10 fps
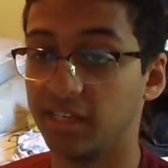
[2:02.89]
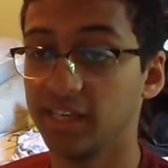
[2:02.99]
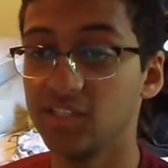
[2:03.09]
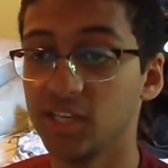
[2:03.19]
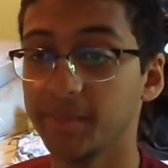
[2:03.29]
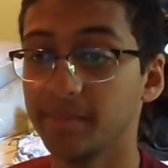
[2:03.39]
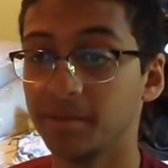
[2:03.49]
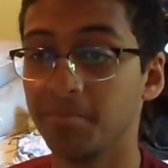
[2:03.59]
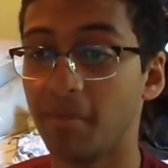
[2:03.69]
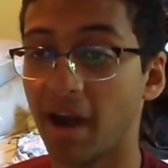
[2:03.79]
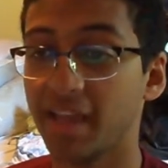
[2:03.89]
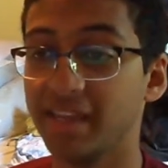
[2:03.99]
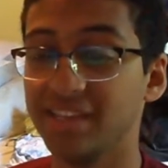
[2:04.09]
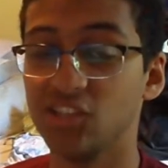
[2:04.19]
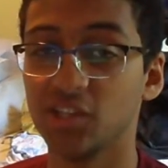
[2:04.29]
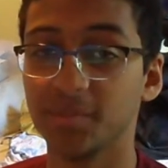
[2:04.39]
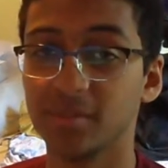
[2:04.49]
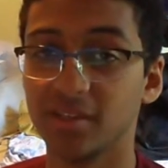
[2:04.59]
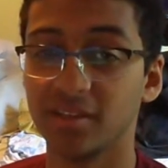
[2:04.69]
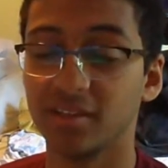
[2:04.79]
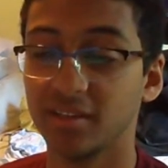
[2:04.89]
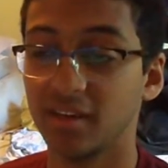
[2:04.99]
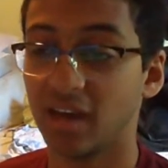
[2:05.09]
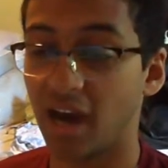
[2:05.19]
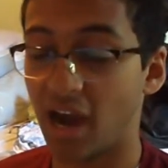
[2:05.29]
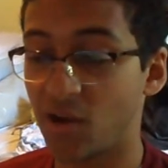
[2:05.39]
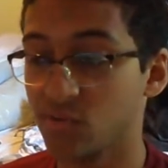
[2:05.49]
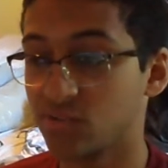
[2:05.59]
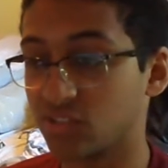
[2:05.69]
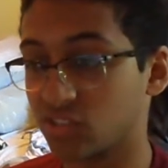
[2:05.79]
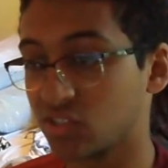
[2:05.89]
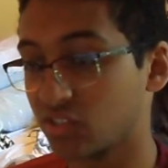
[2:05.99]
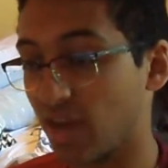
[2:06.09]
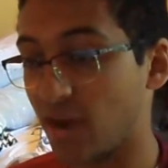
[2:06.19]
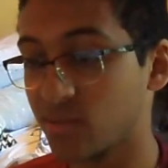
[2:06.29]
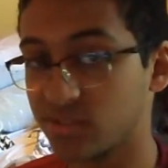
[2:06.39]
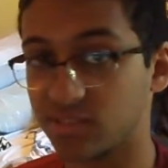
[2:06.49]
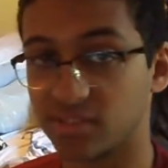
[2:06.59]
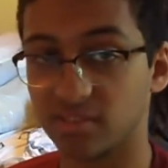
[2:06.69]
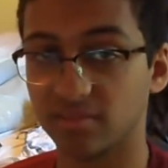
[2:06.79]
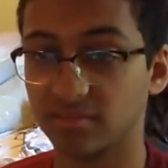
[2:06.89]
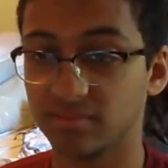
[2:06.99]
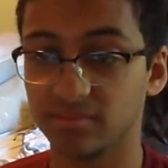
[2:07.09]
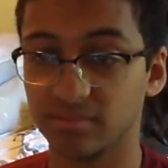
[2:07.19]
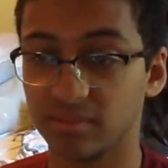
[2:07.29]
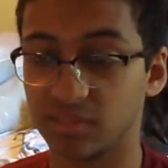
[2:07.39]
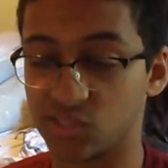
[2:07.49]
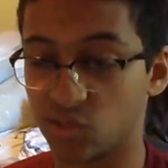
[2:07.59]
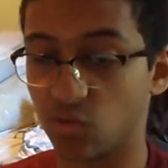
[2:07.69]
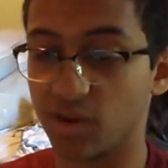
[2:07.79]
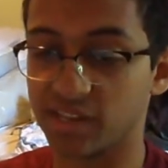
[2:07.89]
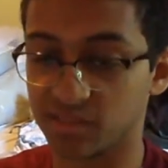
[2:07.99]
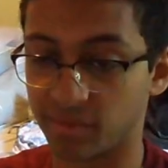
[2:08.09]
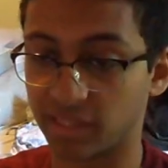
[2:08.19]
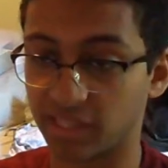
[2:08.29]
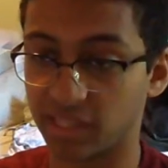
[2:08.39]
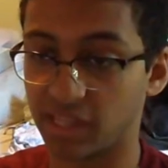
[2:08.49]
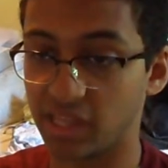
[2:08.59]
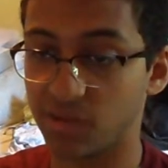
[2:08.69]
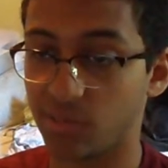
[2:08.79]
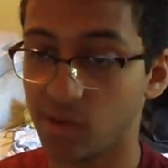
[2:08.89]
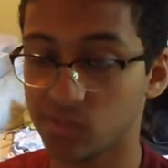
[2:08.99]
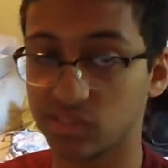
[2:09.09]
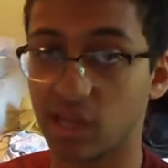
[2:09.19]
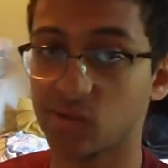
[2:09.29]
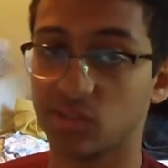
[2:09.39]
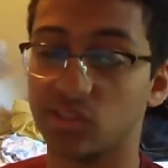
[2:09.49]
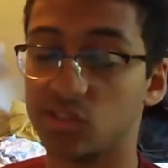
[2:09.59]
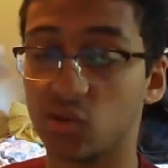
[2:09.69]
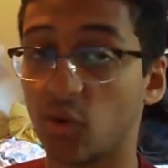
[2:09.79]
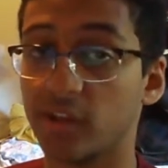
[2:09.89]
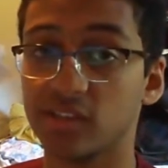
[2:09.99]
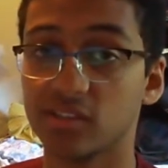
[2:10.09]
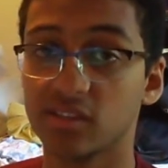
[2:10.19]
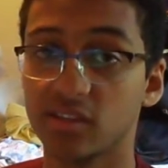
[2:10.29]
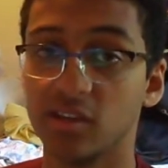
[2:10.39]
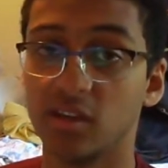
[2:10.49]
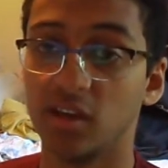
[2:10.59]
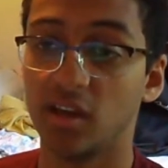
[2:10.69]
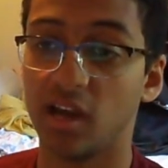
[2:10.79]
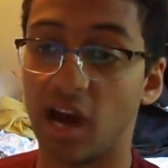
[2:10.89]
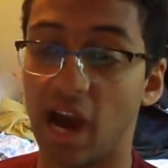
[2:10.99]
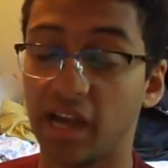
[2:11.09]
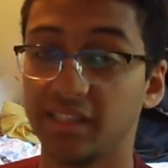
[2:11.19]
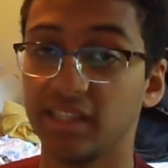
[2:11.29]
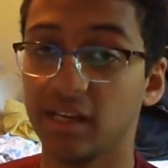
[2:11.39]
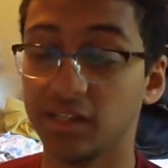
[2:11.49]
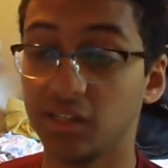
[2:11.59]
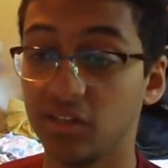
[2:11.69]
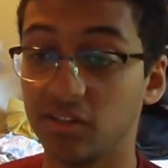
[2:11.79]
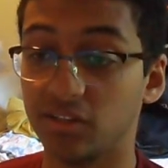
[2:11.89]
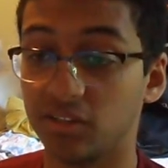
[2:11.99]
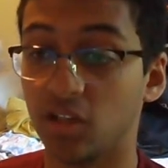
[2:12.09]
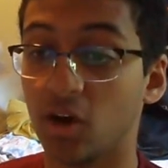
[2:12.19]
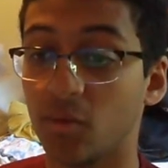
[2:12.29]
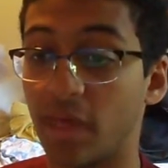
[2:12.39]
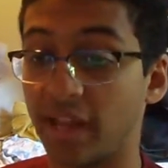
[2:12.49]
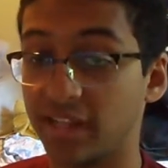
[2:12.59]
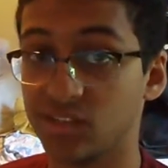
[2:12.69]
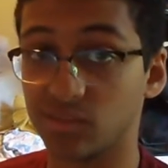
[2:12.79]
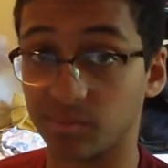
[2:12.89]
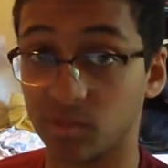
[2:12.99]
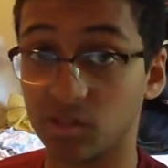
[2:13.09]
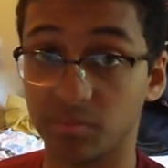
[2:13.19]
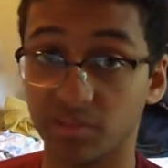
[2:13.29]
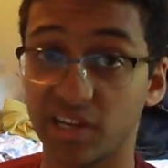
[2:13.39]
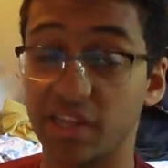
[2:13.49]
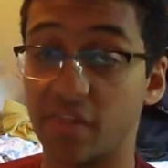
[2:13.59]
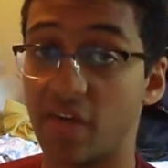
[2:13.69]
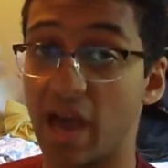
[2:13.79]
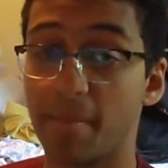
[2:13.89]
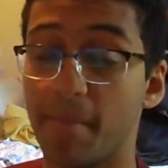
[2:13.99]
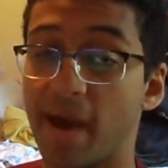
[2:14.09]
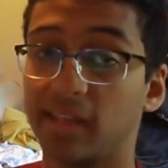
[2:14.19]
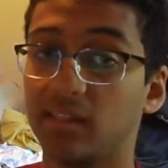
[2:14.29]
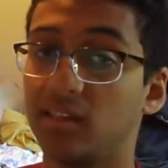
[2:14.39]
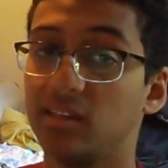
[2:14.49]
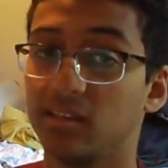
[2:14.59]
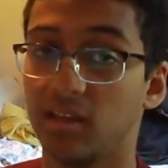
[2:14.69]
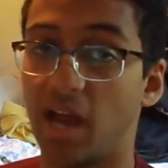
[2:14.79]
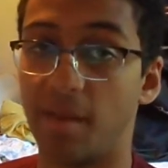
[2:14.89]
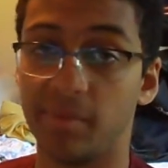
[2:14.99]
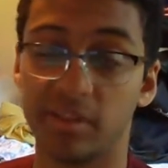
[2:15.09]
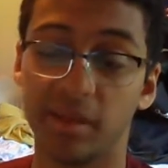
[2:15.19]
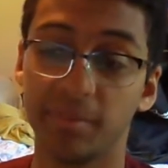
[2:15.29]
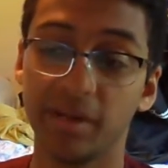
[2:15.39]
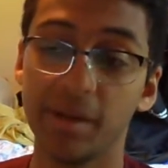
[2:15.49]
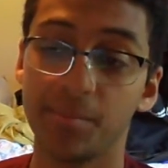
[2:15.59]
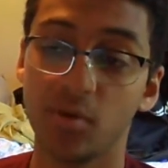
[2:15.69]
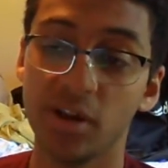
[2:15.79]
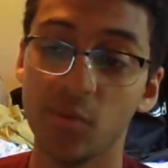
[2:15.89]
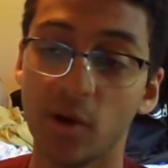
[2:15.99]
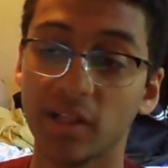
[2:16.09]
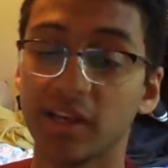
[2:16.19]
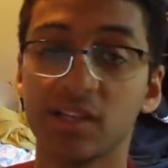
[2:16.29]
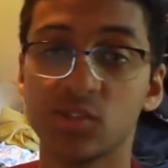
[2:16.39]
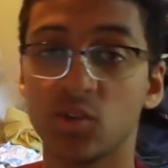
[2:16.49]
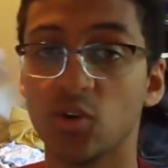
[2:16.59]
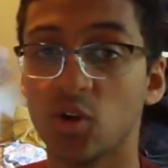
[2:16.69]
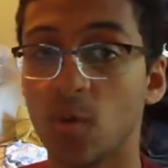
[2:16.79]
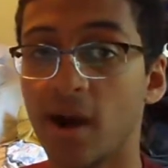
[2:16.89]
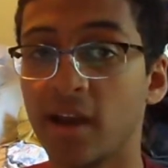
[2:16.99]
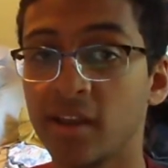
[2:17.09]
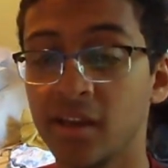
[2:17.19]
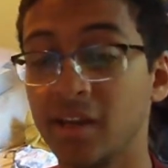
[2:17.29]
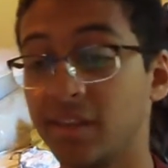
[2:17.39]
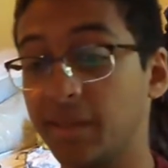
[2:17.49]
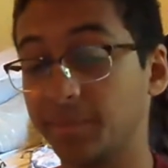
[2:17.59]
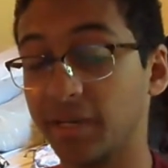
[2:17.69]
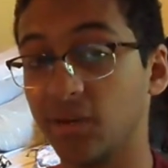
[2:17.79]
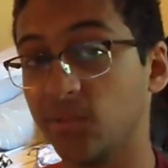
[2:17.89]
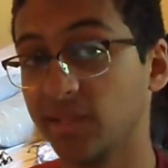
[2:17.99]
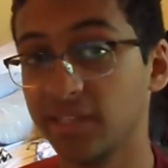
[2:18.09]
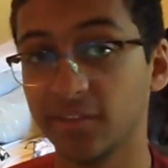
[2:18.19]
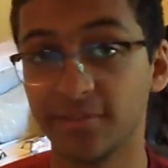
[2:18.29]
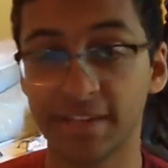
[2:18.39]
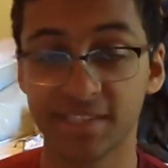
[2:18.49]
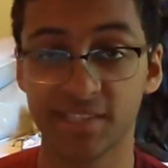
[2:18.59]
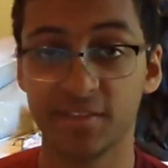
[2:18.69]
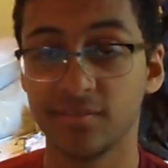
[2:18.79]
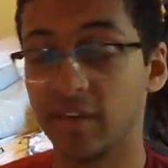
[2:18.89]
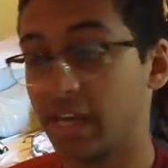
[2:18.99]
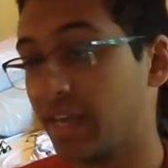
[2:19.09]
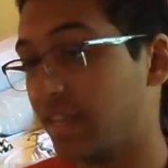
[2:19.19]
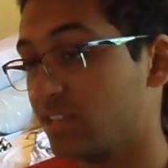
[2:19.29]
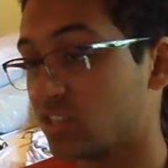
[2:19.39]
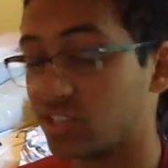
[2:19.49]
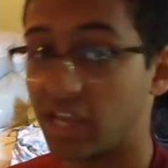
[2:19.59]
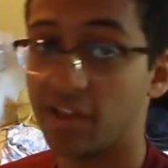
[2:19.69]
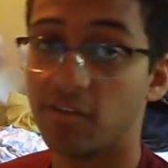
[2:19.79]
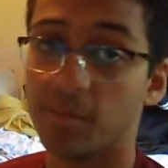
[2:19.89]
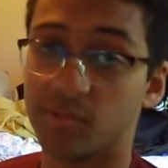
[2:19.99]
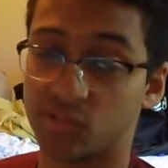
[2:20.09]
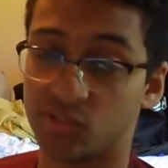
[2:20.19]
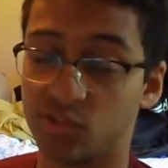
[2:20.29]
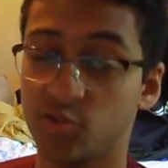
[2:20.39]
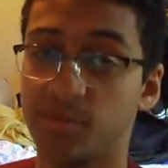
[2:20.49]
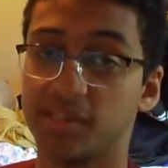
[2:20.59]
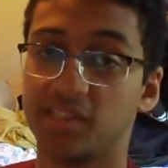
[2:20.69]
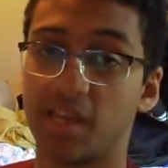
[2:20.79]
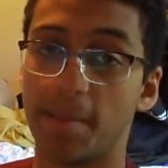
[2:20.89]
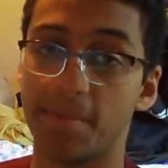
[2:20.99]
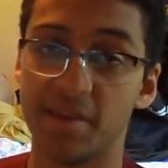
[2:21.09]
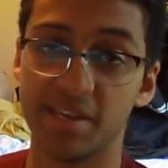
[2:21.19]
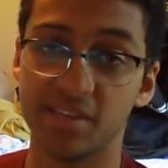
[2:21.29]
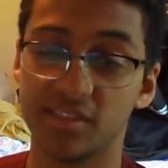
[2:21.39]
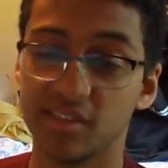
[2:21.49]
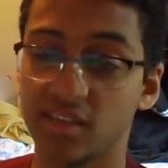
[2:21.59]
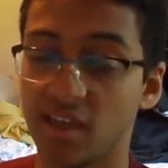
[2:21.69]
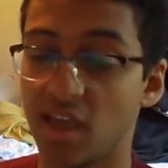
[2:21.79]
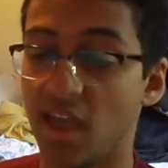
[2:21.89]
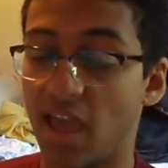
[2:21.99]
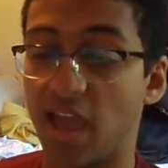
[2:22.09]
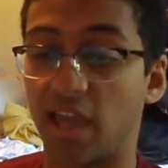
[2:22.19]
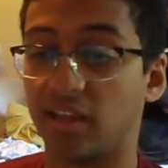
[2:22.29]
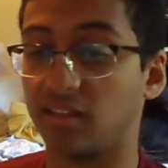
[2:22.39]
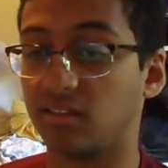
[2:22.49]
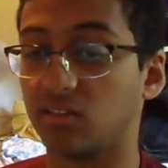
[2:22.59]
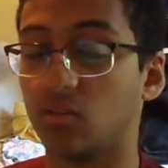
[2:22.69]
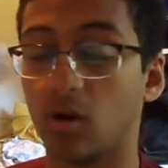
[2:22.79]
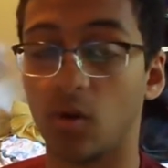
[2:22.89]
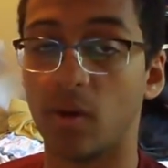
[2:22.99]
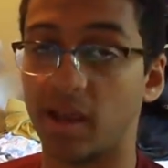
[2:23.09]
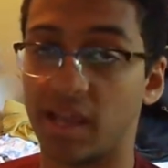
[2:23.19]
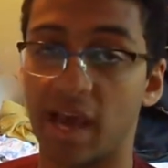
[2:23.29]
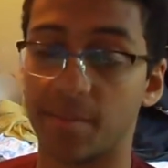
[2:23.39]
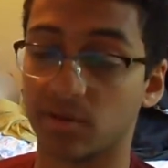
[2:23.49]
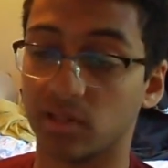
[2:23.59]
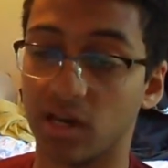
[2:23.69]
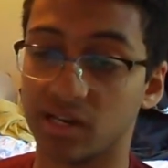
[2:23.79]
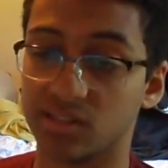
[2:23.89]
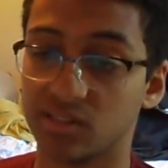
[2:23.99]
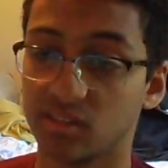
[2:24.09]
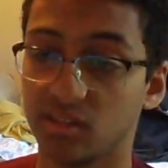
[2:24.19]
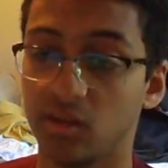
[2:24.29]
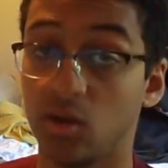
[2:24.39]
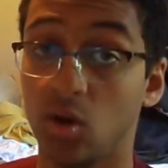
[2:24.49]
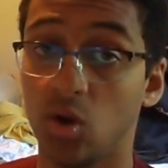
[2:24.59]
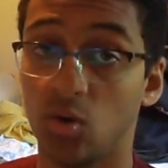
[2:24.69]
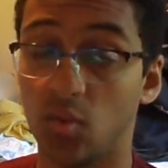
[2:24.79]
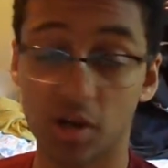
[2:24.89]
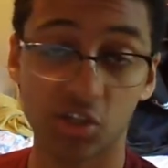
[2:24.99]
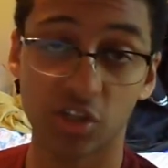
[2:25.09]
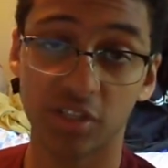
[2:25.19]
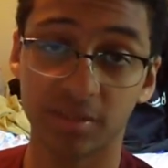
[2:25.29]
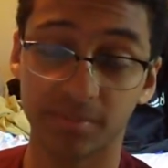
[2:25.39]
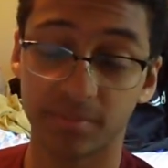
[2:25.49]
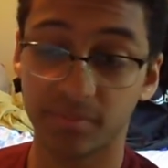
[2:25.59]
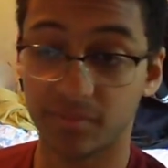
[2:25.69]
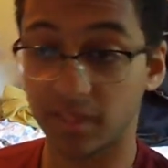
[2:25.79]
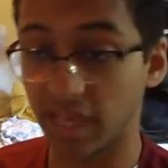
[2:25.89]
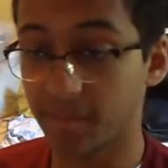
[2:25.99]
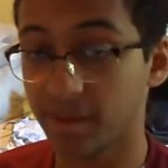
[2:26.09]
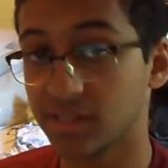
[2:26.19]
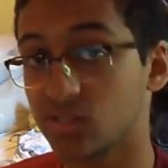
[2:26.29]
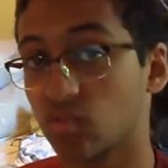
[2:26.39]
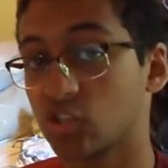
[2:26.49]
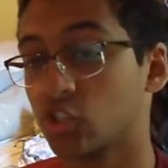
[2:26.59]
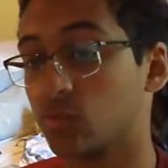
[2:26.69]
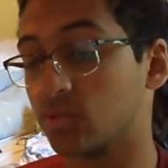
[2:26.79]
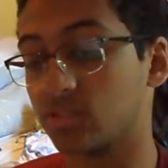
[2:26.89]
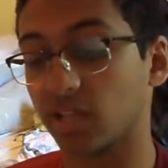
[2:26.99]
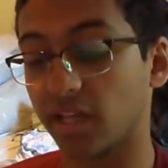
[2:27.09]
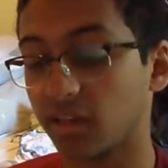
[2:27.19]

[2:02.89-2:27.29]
Egypt, my Egypt, I was disgraced, man. That was a disgrace. I did not know that Egypt could play that badly. They played pretty well against Uruguay. They played really defensive. They just gave up a stupid set piece, and Uruguay capitalized. Russia, the game against Russia was